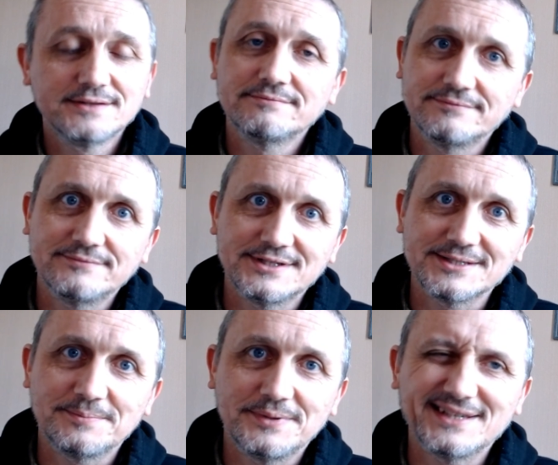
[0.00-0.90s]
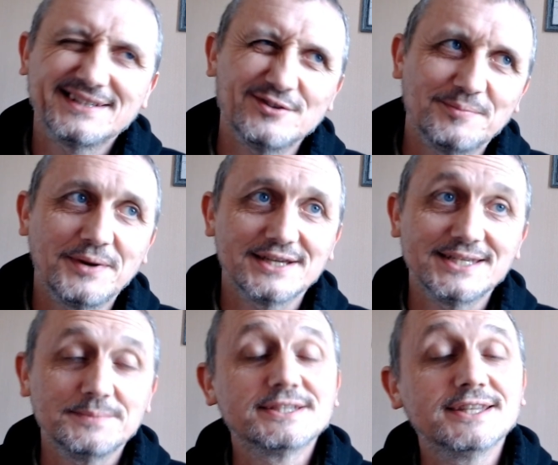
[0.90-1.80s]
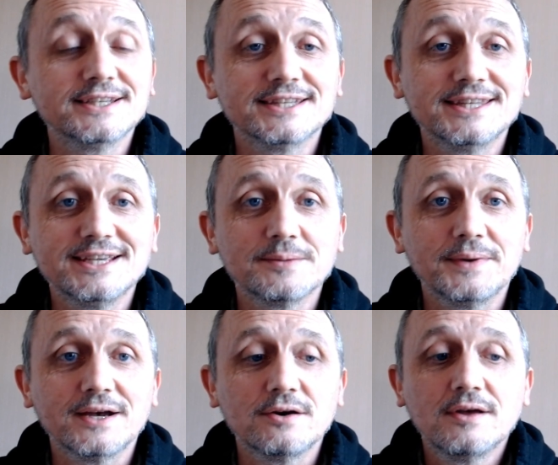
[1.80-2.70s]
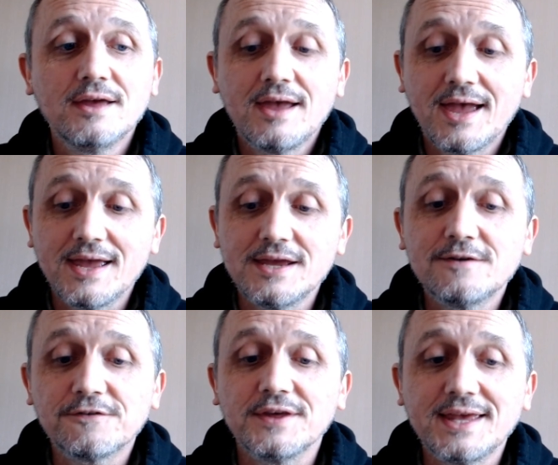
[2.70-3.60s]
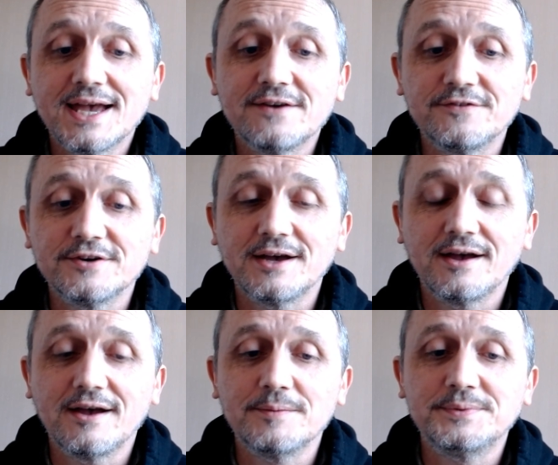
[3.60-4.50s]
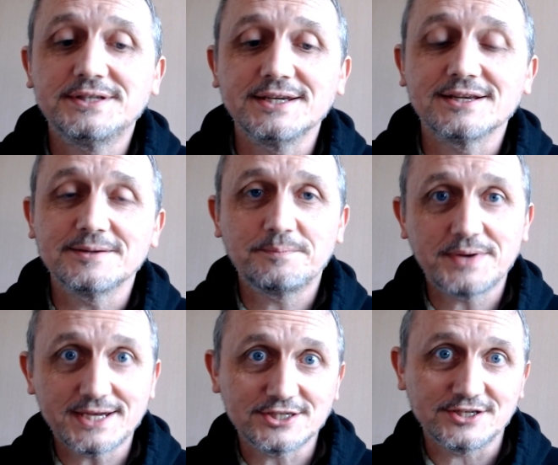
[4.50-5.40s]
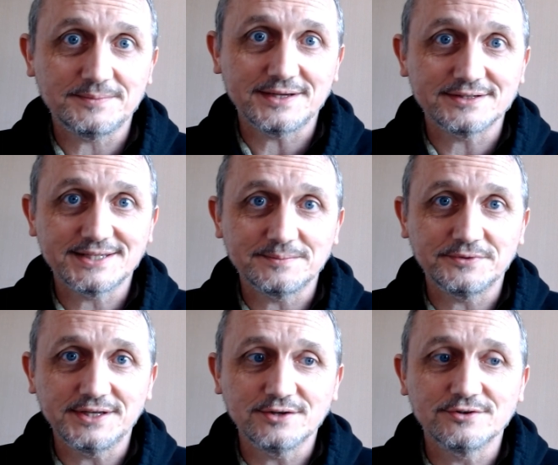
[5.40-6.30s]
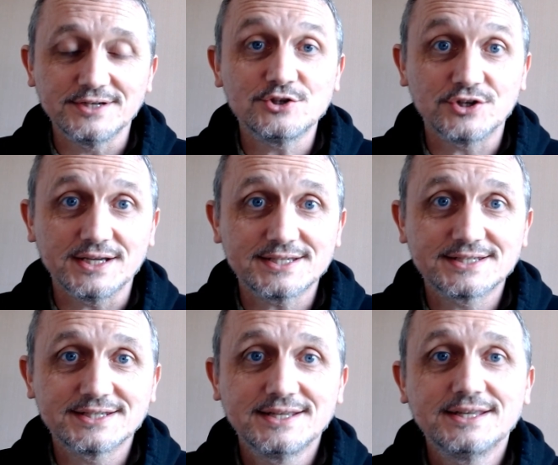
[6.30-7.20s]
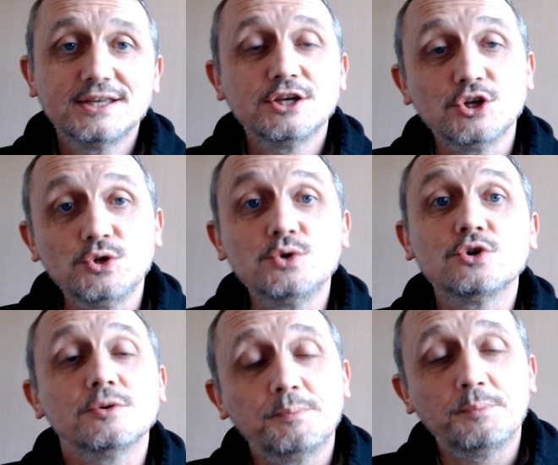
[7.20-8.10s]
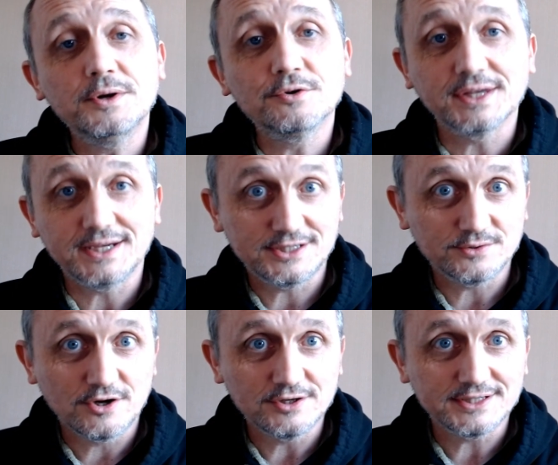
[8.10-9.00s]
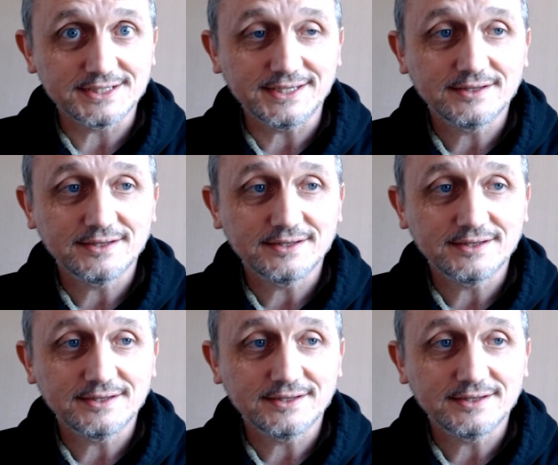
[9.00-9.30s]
this is a plus, not a plus here, but something to think about. If they have a particular passion about something or an interest, you could build that into a holiday.